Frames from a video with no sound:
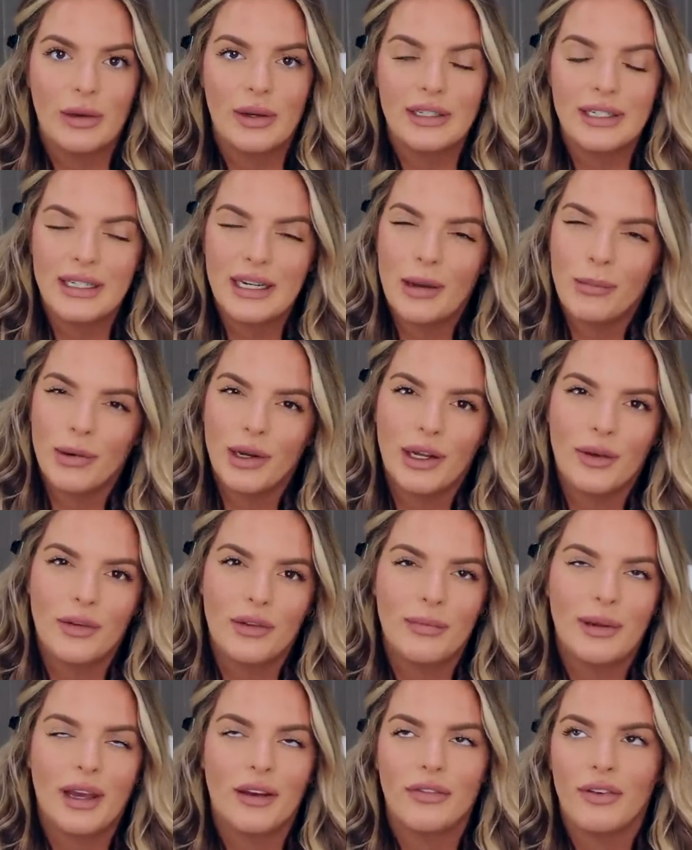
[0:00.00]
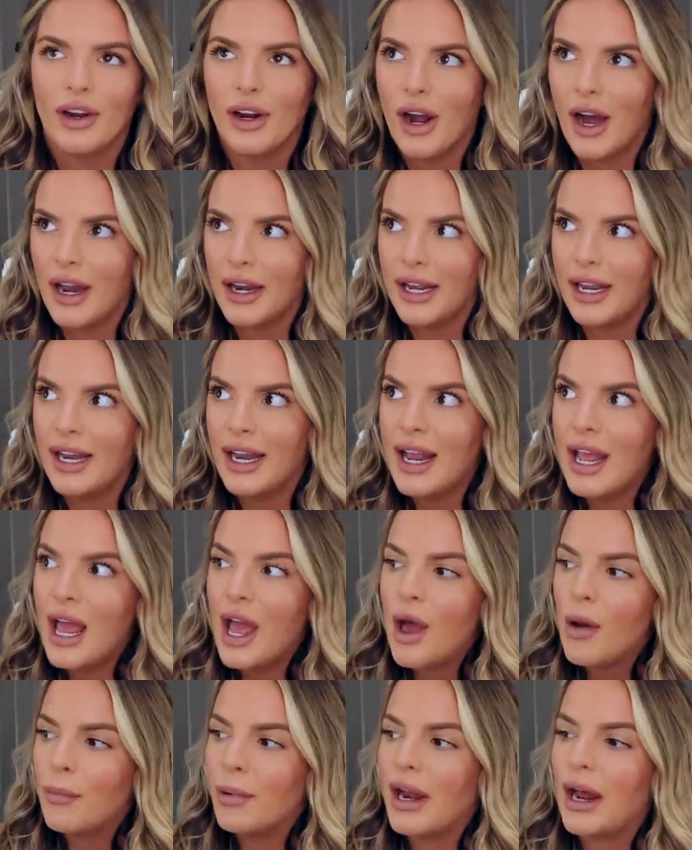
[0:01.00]
I did not bring it with me, I forgot it,
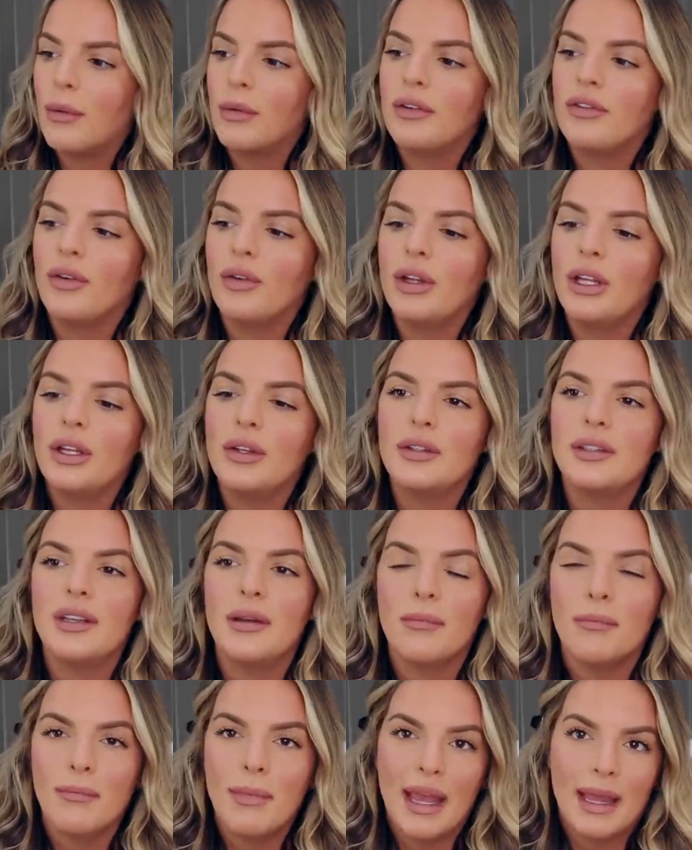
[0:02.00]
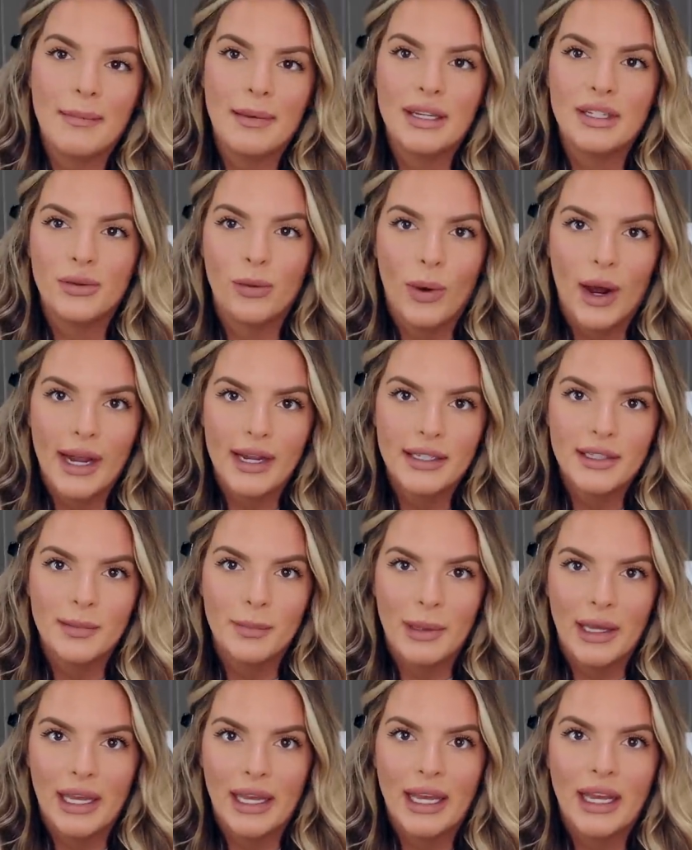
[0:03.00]
but I would have only used it maybe twice
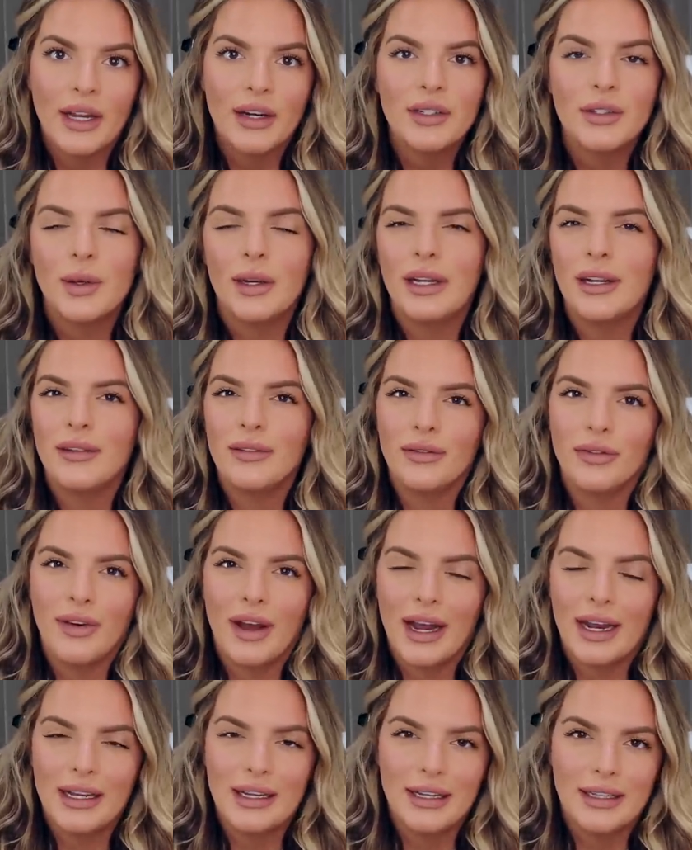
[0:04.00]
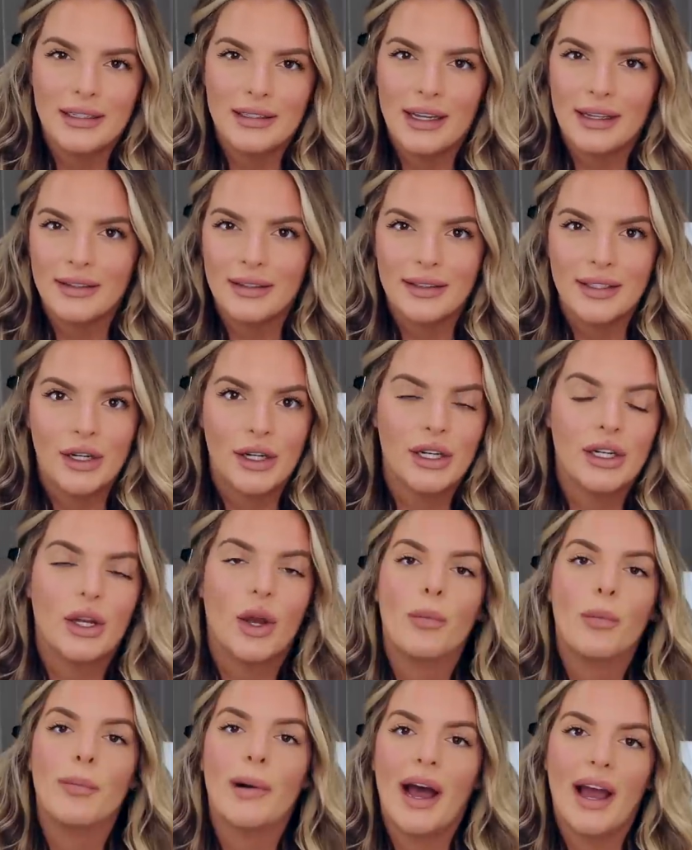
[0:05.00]
being here. So I didn't find it necessary
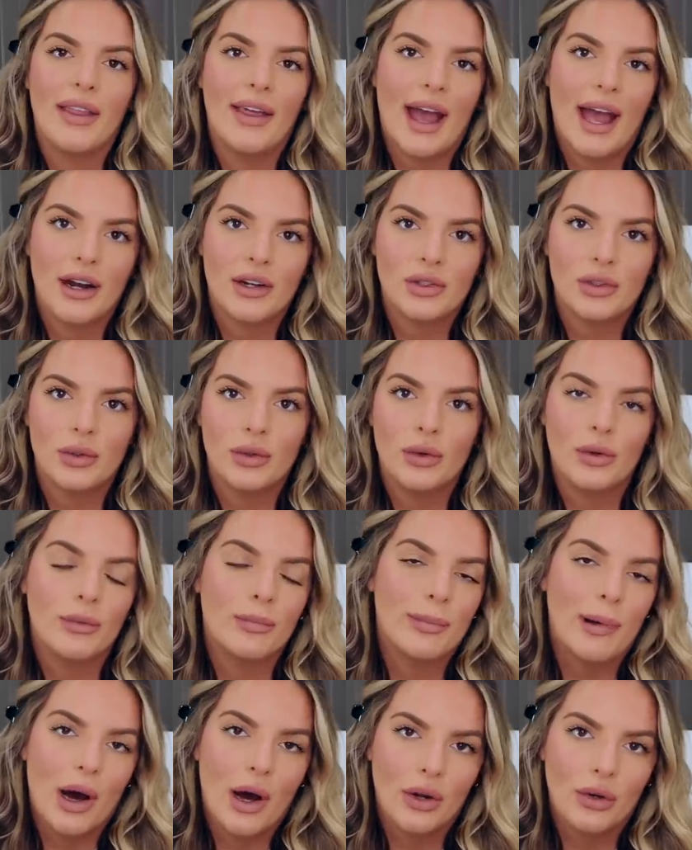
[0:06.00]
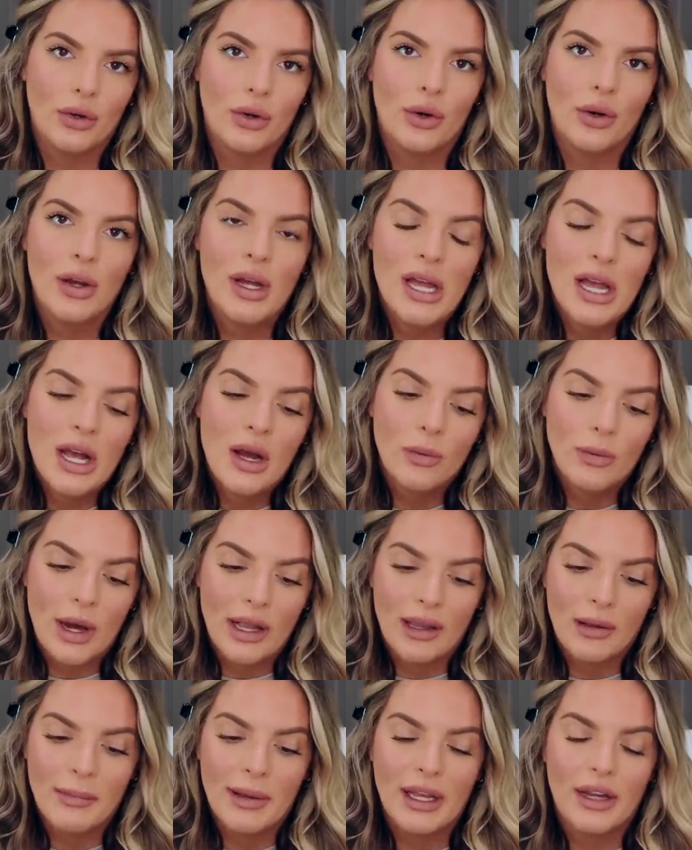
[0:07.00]
buy the actual bottle
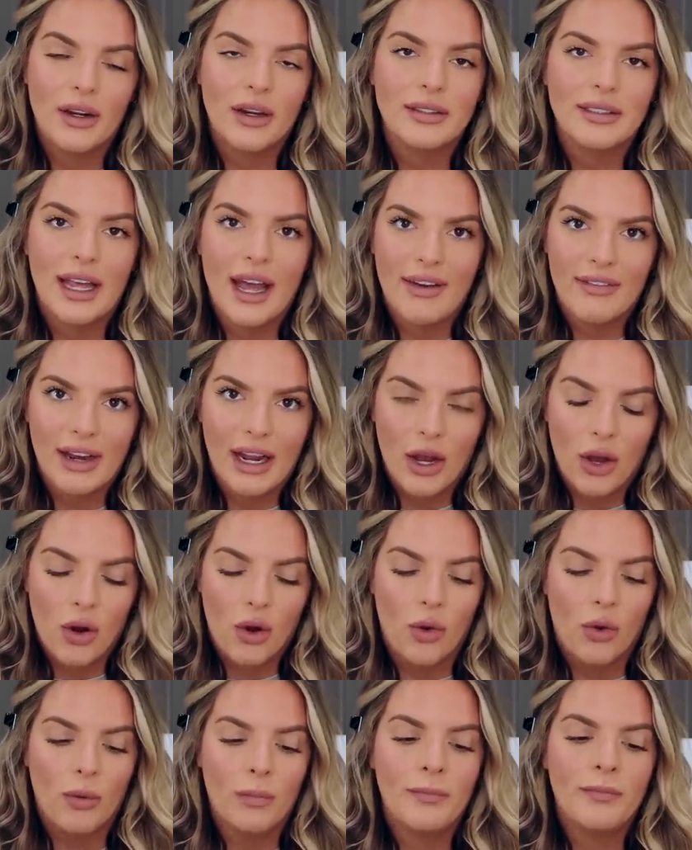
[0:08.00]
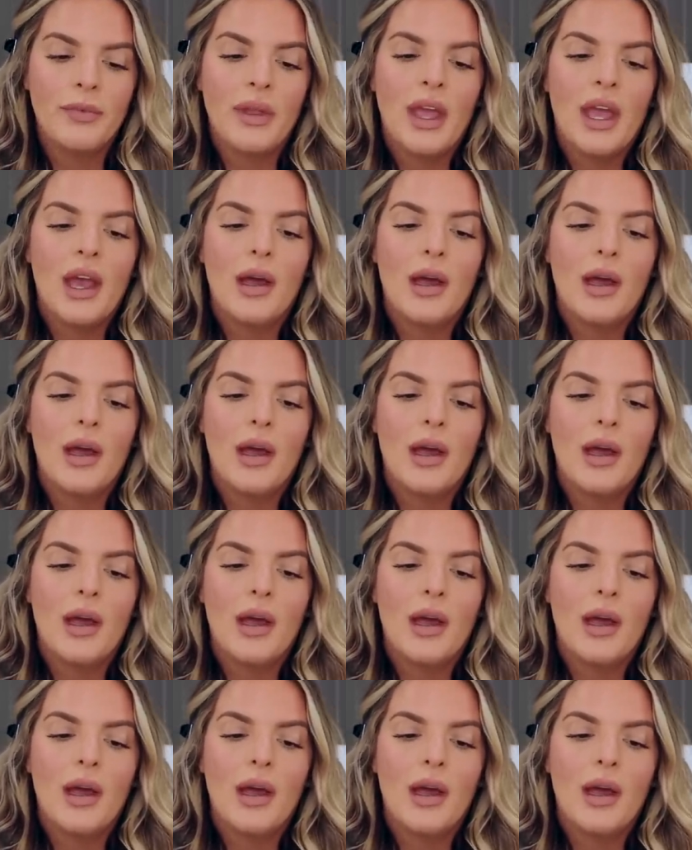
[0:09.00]
while I'm here because I have it at home.